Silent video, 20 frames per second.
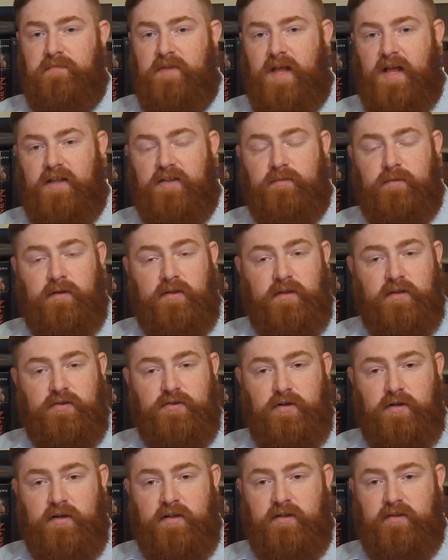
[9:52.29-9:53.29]
high-speed
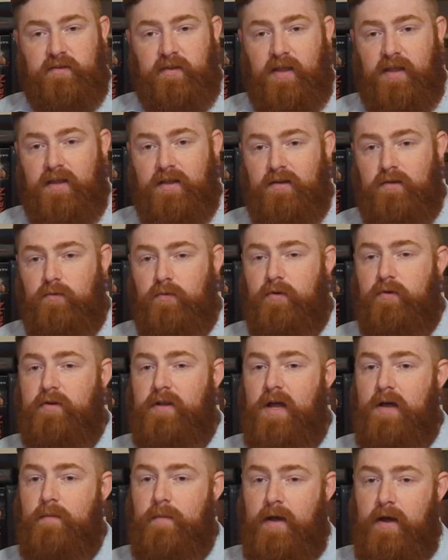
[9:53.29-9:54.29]
electronics, and
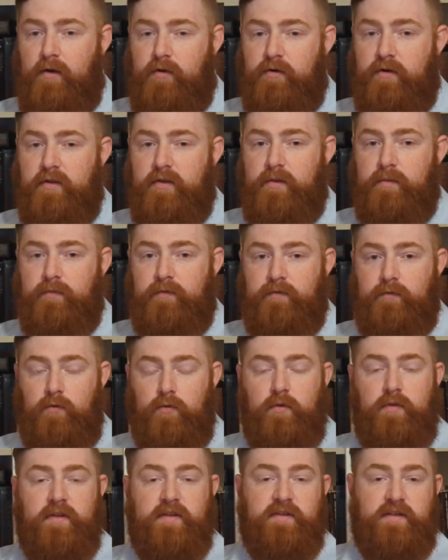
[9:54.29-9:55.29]
real-time algorithms
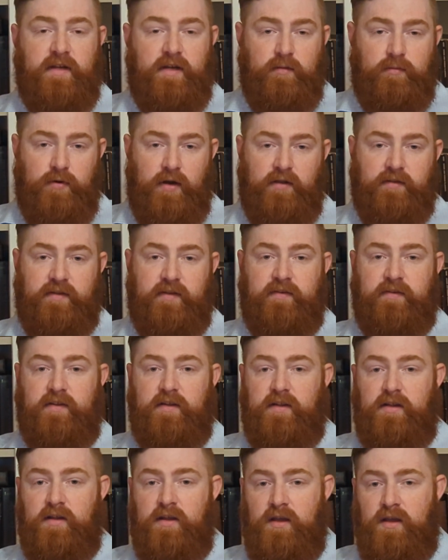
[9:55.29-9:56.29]
for this data processing.